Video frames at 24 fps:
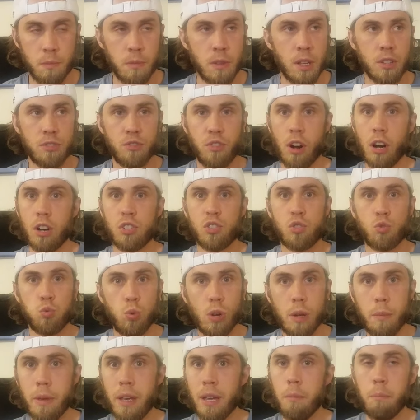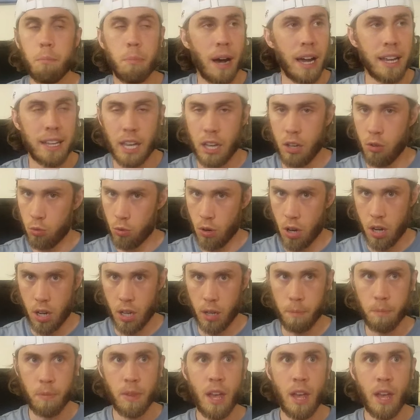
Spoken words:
As far as swimming, biking, running.